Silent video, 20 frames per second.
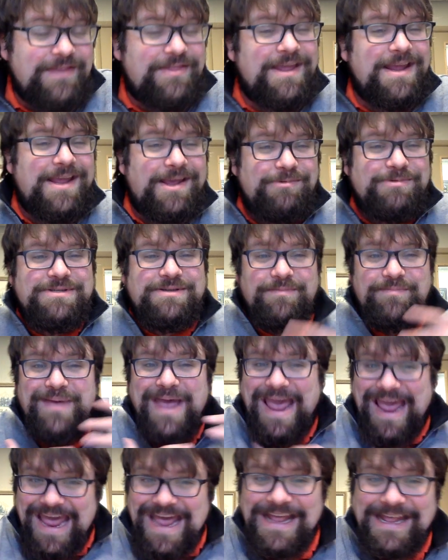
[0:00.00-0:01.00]
I think he was a
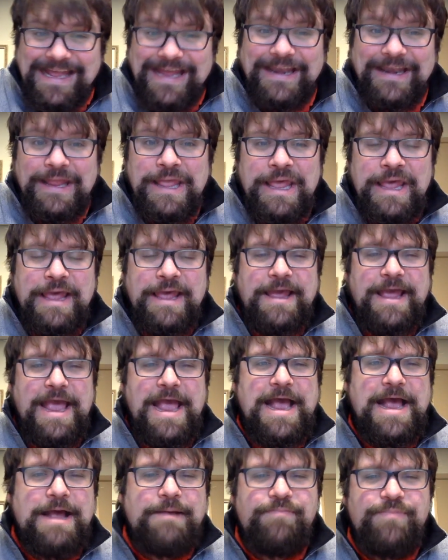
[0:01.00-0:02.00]
pagan
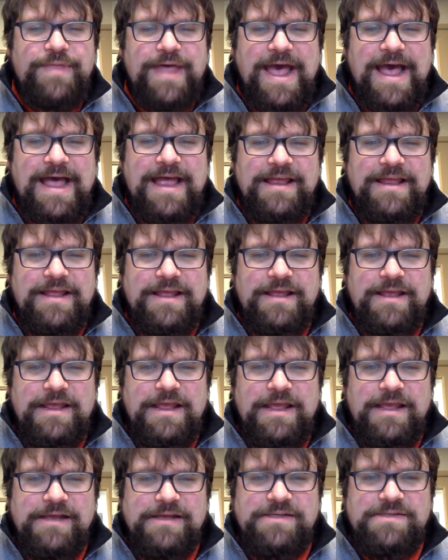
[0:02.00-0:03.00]
that
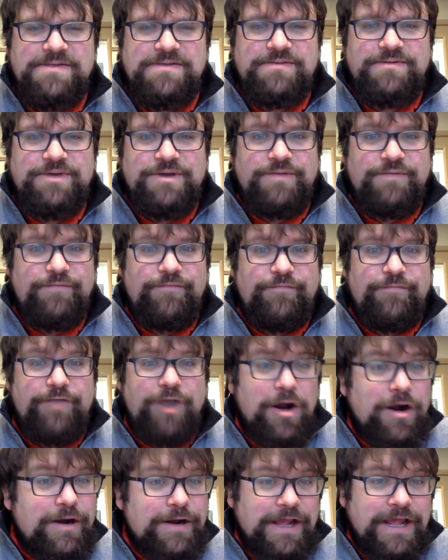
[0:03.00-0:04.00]
is
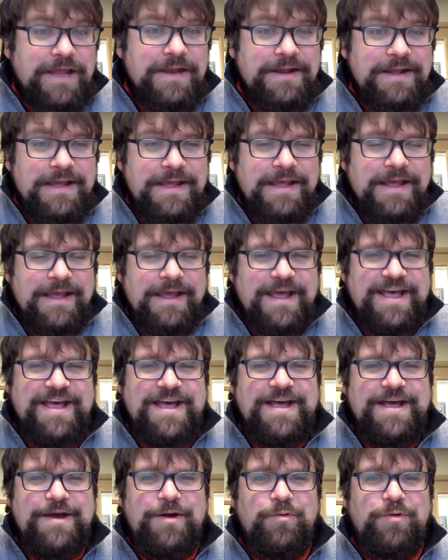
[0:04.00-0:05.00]
converted
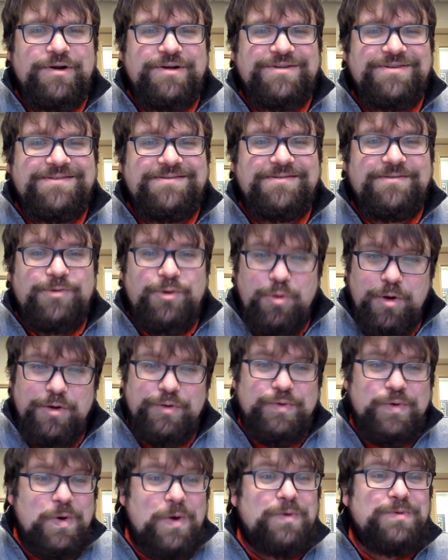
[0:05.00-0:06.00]
or
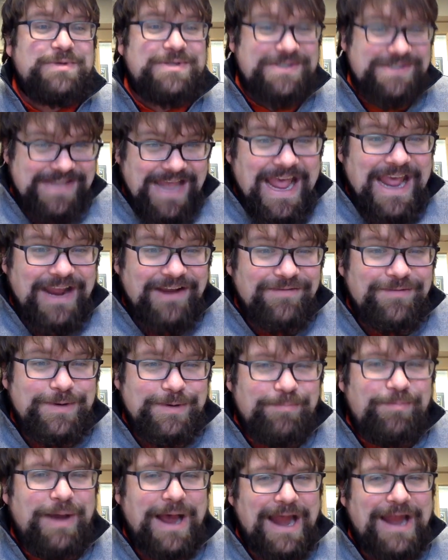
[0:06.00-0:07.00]
quote-unquote
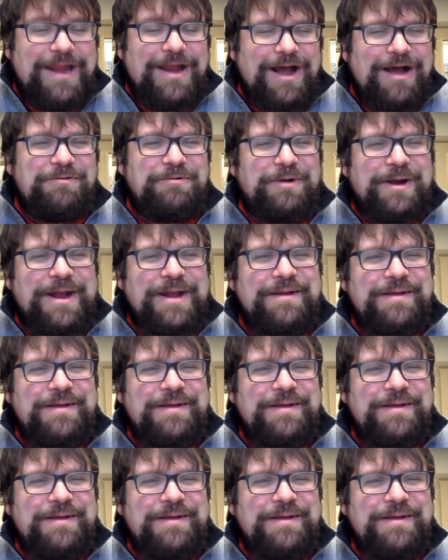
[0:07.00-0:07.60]
saved by Yahweh.